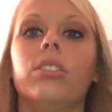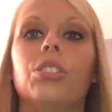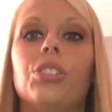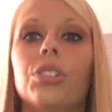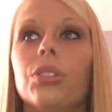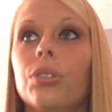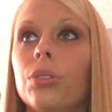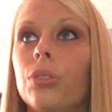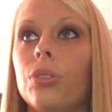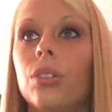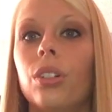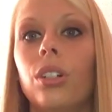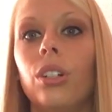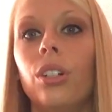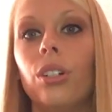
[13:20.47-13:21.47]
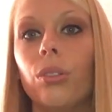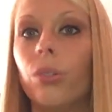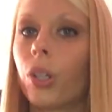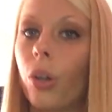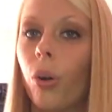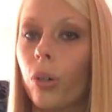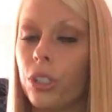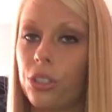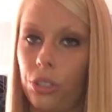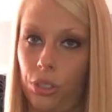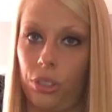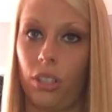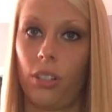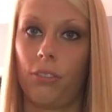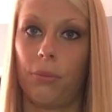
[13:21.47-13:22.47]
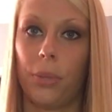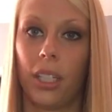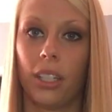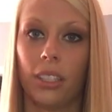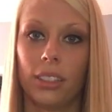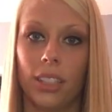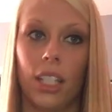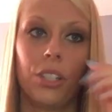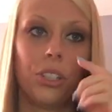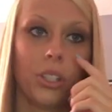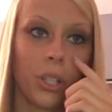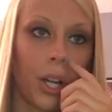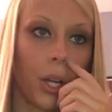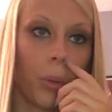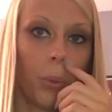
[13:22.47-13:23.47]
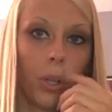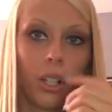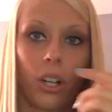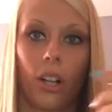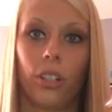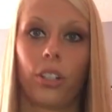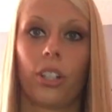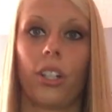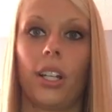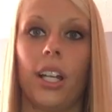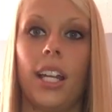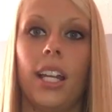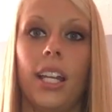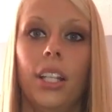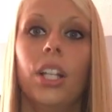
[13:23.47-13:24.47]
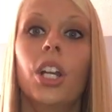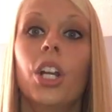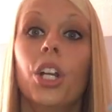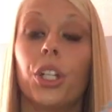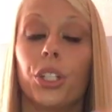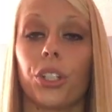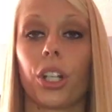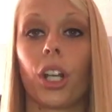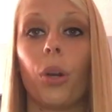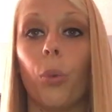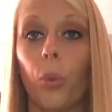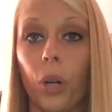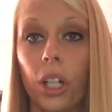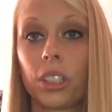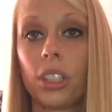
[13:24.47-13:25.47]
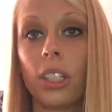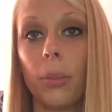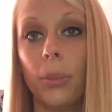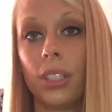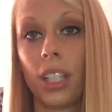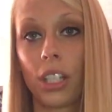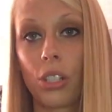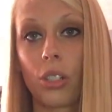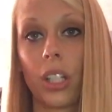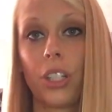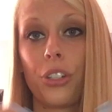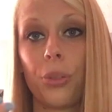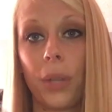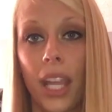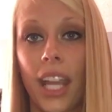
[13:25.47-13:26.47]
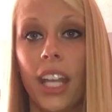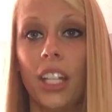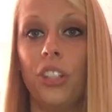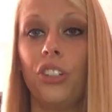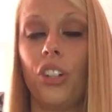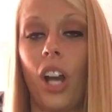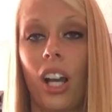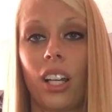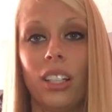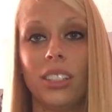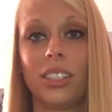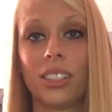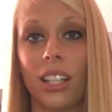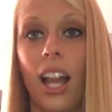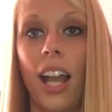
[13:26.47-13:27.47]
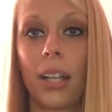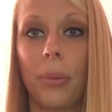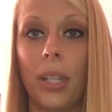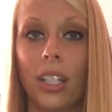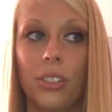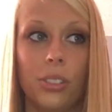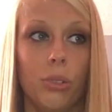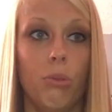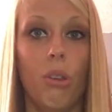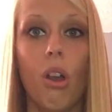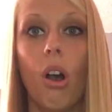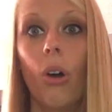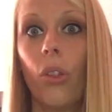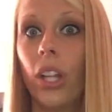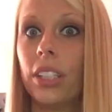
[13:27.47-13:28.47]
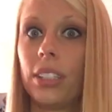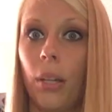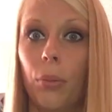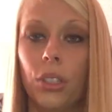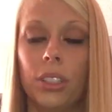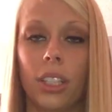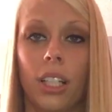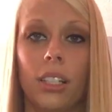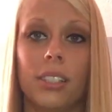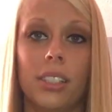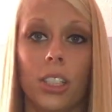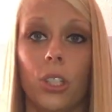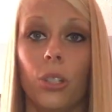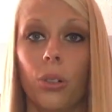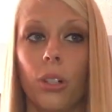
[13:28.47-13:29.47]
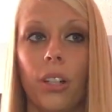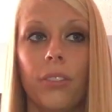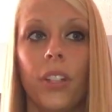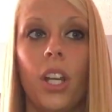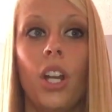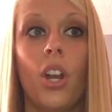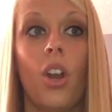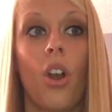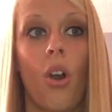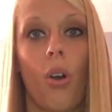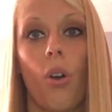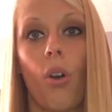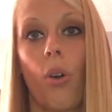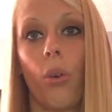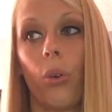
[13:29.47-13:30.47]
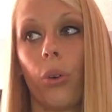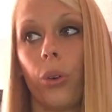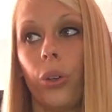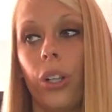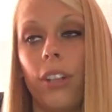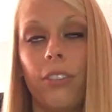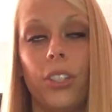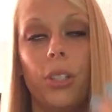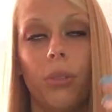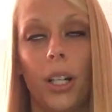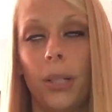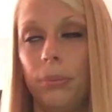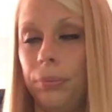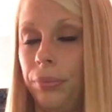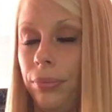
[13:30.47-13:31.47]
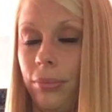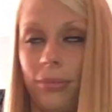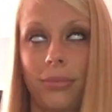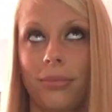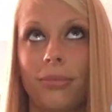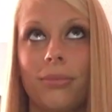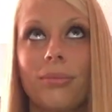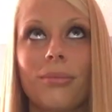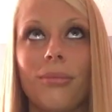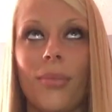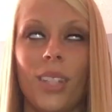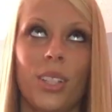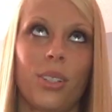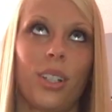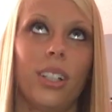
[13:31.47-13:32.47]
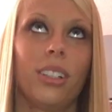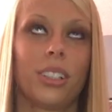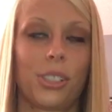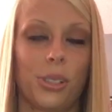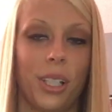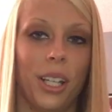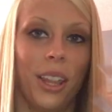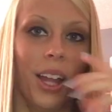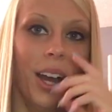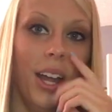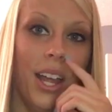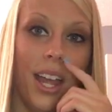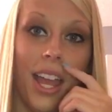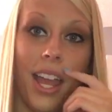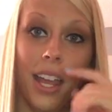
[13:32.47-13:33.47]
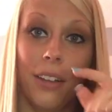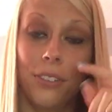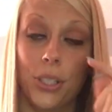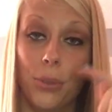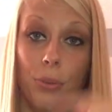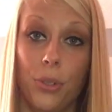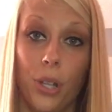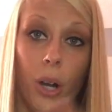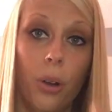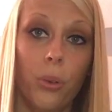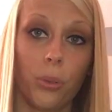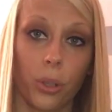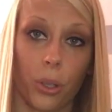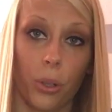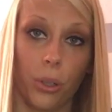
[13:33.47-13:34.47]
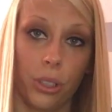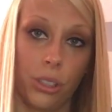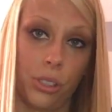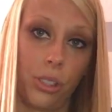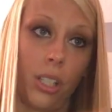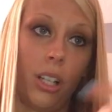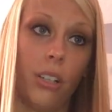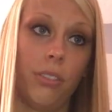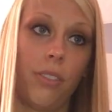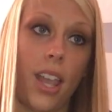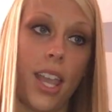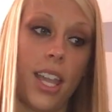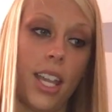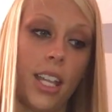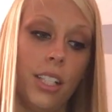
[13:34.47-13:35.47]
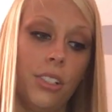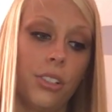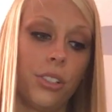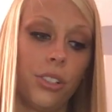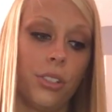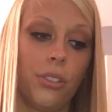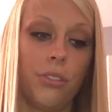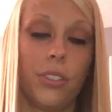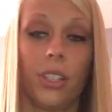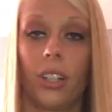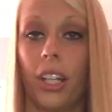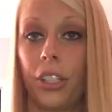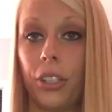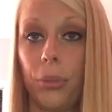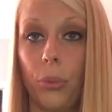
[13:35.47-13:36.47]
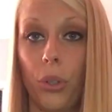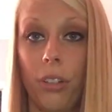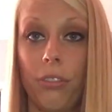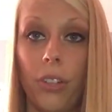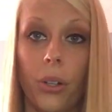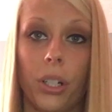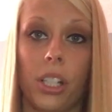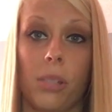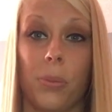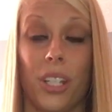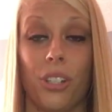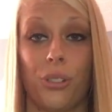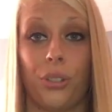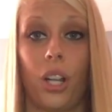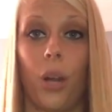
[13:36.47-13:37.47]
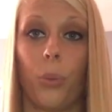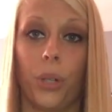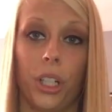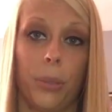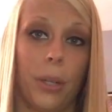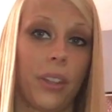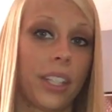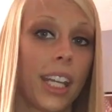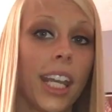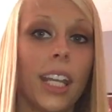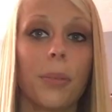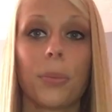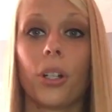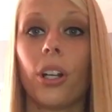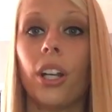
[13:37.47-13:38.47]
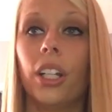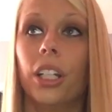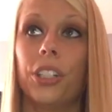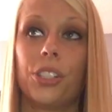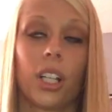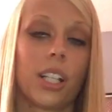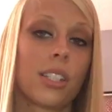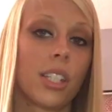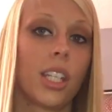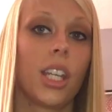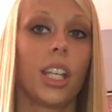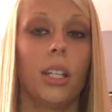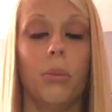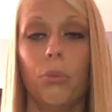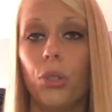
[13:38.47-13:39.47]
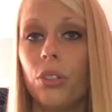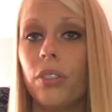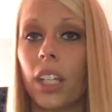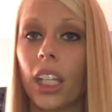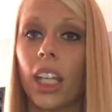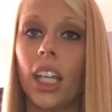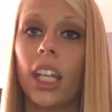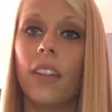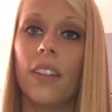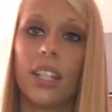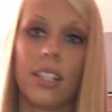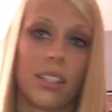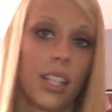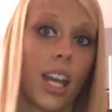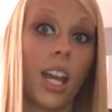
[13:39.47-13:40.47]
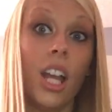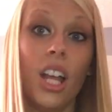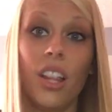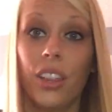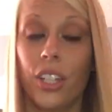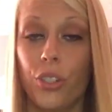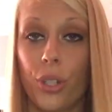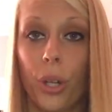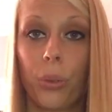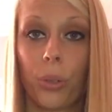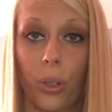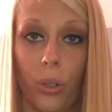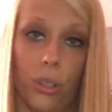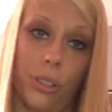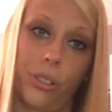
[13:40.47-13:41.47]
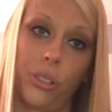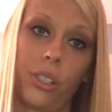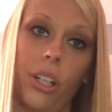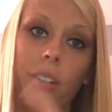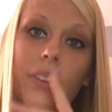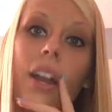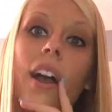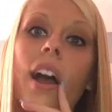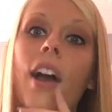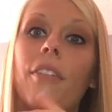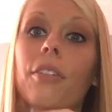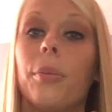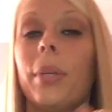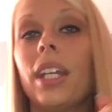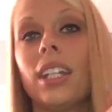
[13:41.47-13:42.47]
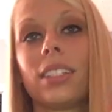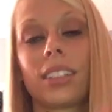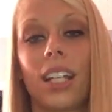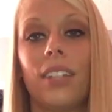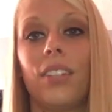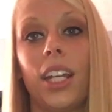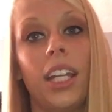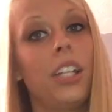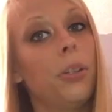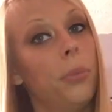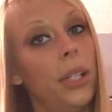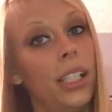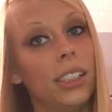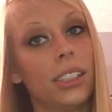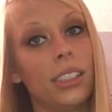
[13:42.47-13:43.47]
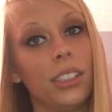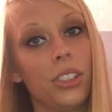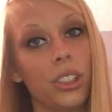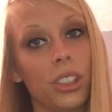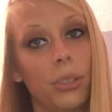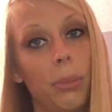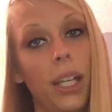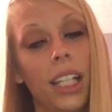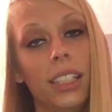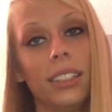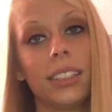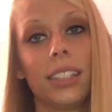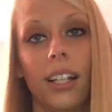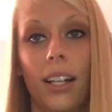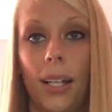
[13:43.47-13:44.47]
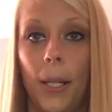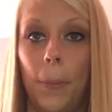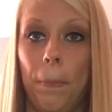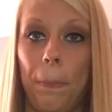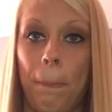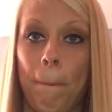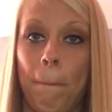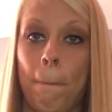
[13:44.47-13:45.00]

do record yourself, because then you're going to work harder, and you're going to work to the potential that you can, and you're not going to slack because you know that someone's going to see you. Or if, or if you, um, sorry, I lost train of that. If you don't record yourself and you feel like you're more focused because you're not worried about the camera and adjusting and moving it and this and that, then don't record yourself. For me, it's kind of a hit or miss. It just depends um,